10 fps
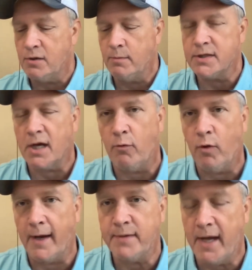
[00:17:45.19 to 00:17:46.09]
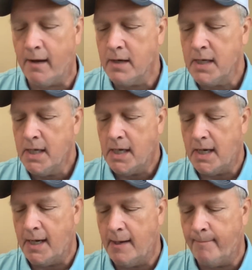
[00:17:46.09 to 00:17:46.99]
so much got wiped out.
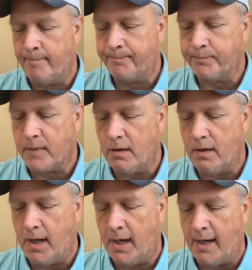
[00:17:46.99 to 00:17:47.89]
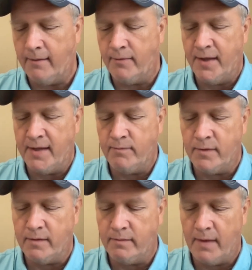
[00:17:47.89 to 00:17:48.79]
Um, uh,
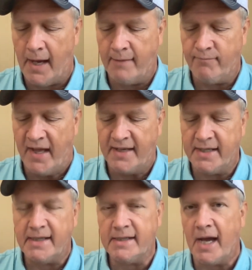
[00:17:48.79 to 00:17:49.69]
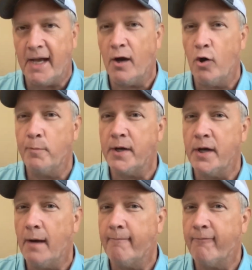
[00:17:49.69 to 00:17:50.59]
then I, uh, that did kind of open it
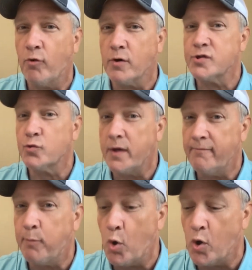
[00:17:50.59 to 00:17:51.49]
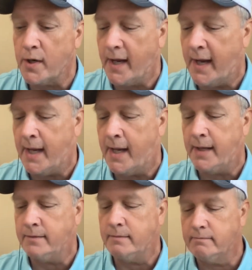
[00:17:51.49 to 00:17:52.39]
up for Shreveport
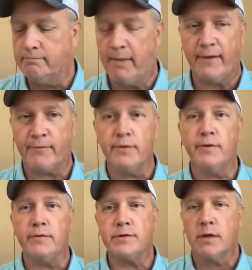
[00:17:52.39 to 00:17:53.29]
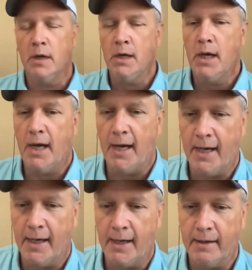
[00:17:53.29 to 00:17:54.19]
and Baton Rouge.
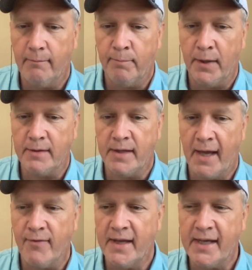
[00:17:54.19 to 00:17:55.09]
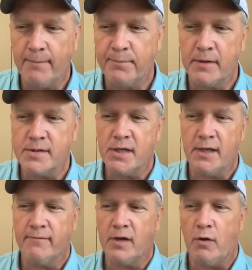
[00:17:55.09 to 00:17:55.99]
Uh, but yeah, they kept their
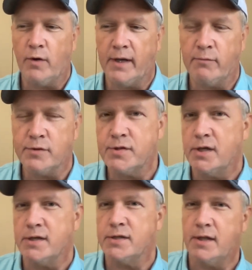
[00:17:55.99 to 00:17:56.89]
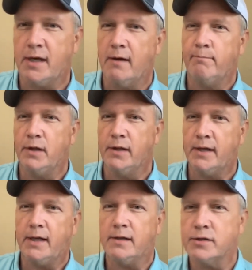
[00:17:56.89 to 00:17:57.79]
incentive going. It was just the
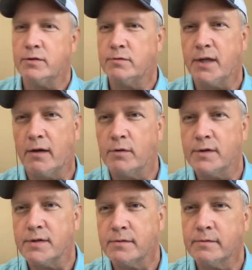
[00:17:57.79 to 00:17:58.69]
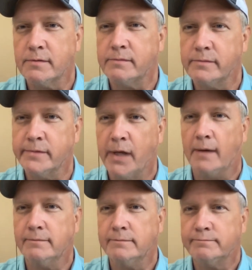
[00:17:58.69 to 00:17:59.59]
ability to shoot there was
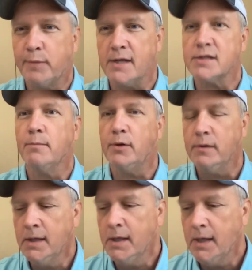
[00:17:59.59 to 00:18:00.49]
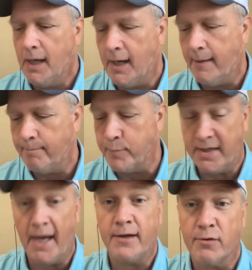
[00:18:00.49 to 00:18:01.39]
not possible. Um, but
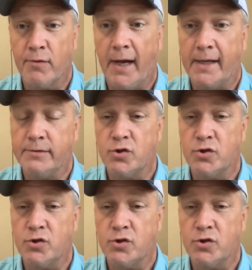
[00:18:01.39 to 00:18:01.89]
yeah, you're right.